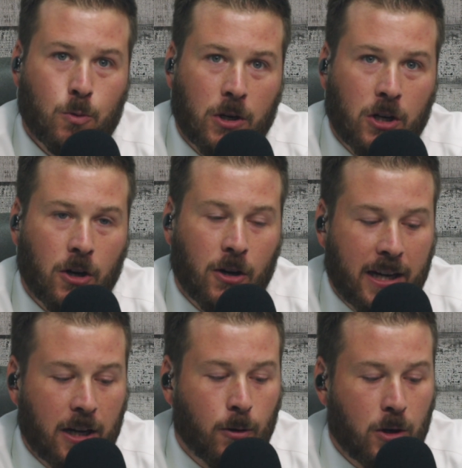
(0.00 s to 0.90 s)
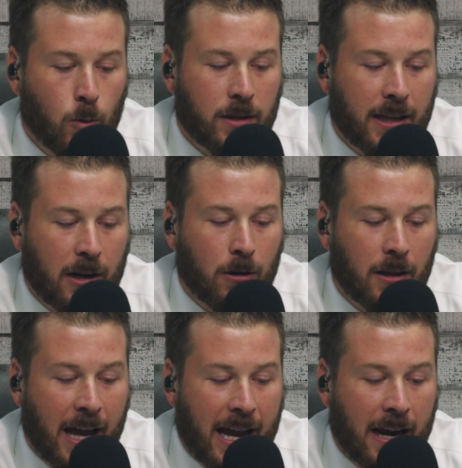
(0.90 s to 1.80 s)
to occur here in North
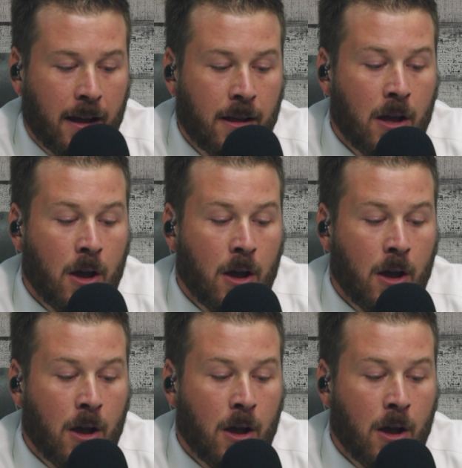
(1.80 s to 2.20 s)
Carolina.